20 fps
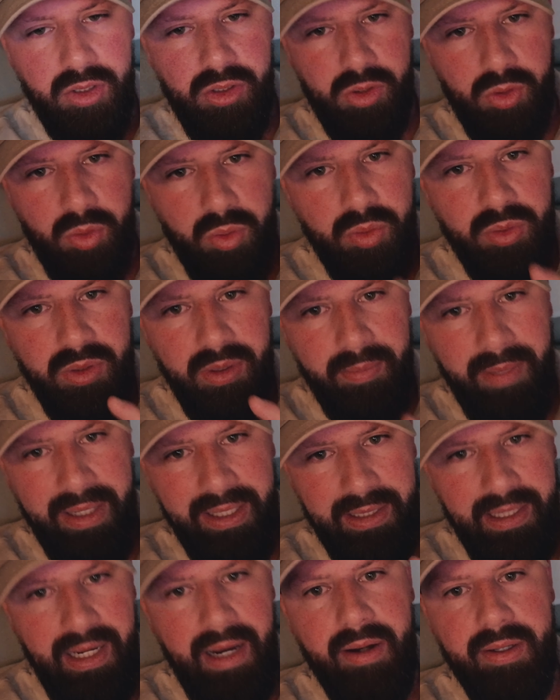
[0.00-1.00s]
You're the
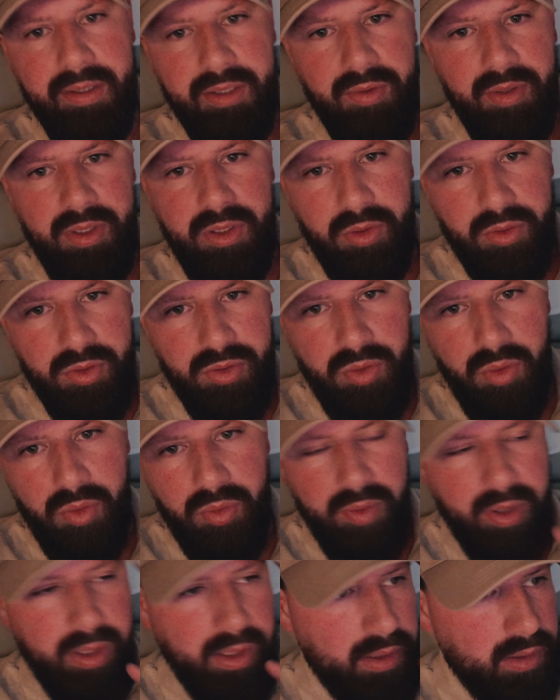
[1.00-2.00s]
main character in your
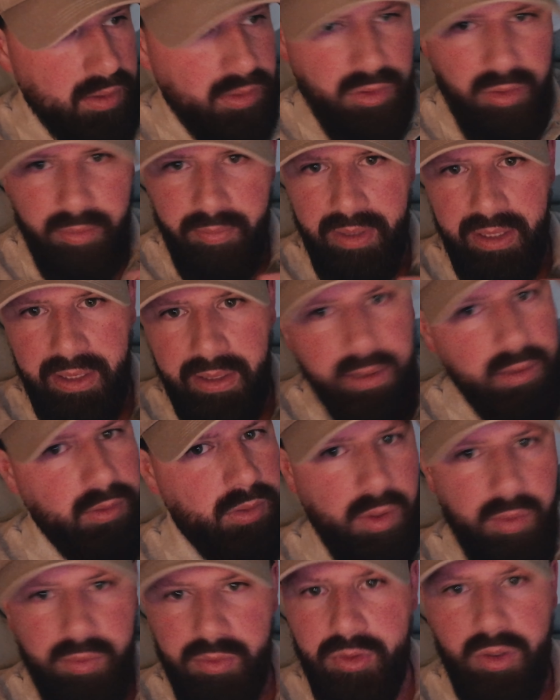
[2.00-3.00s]
story, not me,
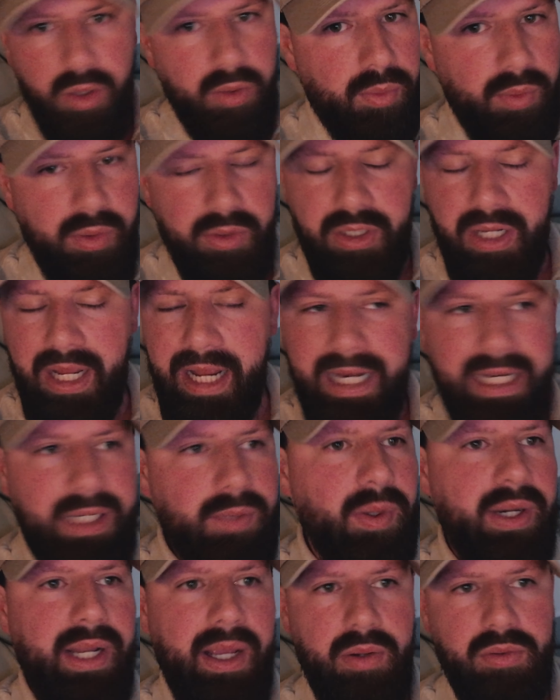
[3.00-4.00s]
not, not
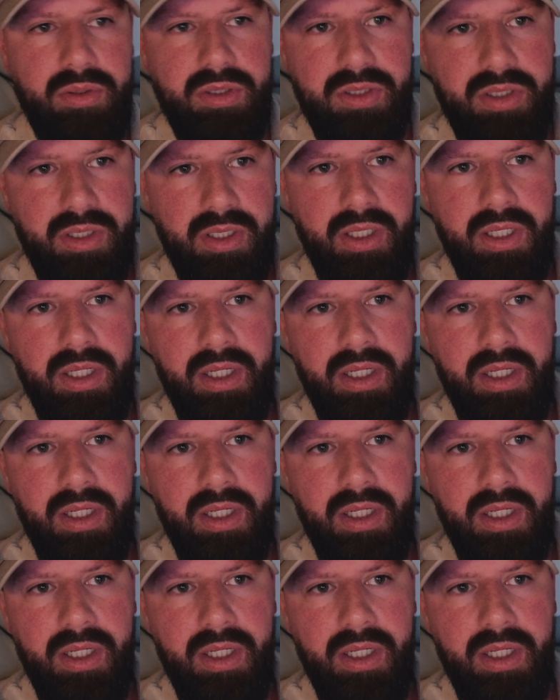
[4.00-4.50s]
anyone else.